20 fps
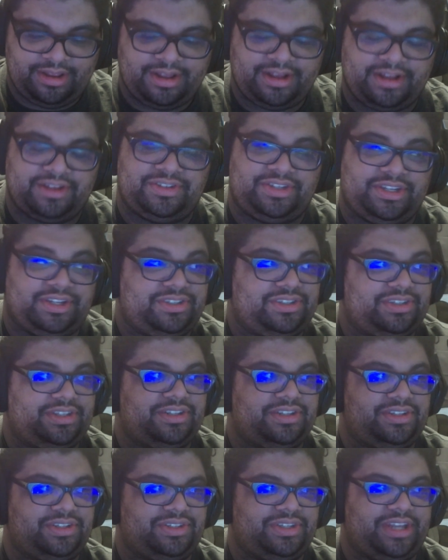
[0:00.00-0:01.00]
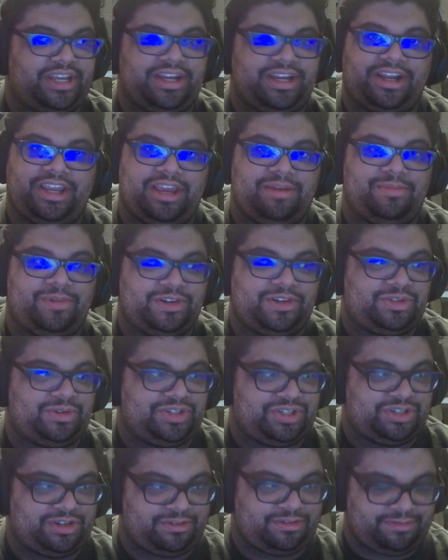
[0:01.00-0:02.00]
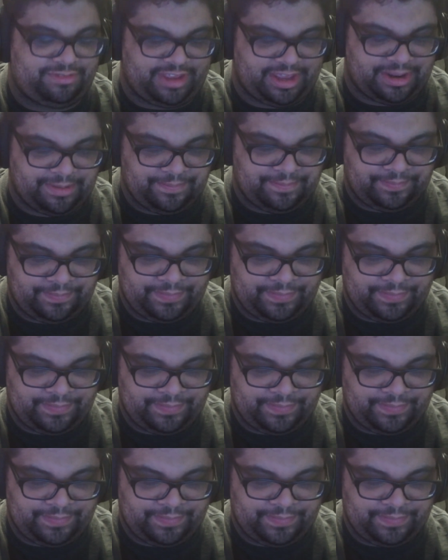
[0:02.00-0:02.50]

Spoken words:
because since this is a keyboard switch, it'll fit.